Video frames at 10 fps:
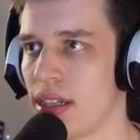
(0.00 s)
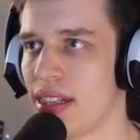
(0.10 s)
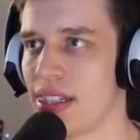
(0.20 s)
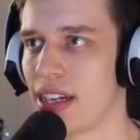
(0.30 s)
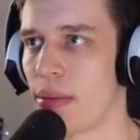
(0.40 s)

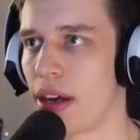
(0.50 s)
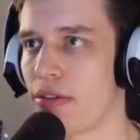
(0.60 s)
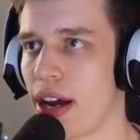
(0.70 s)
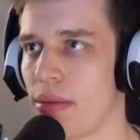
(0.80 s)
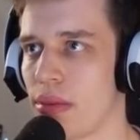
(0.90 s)
it's
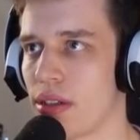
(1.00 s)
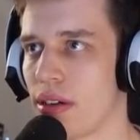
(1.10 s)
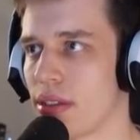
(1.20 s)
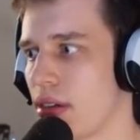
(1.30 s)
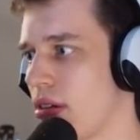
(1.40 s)
semi-rhymed,
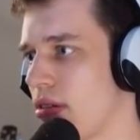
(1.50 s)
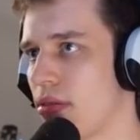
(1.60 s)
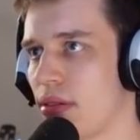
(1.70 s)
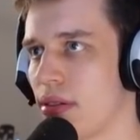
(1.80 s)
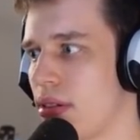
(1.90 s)
so
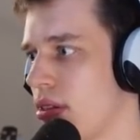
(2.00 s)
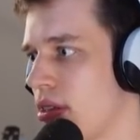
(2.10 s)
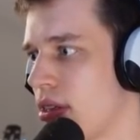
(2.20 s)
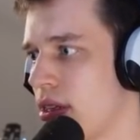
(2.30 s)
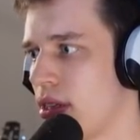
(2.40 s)

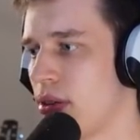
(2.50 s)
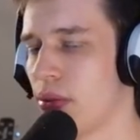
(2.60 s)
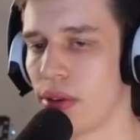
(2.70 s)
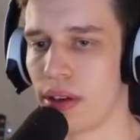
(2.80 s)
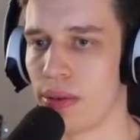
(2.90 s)

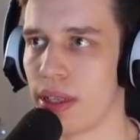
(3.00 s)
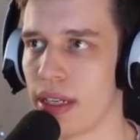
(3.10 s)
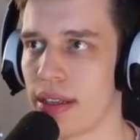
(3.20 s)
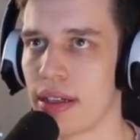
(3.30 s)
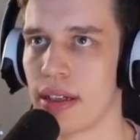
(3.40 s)
we'll go with it.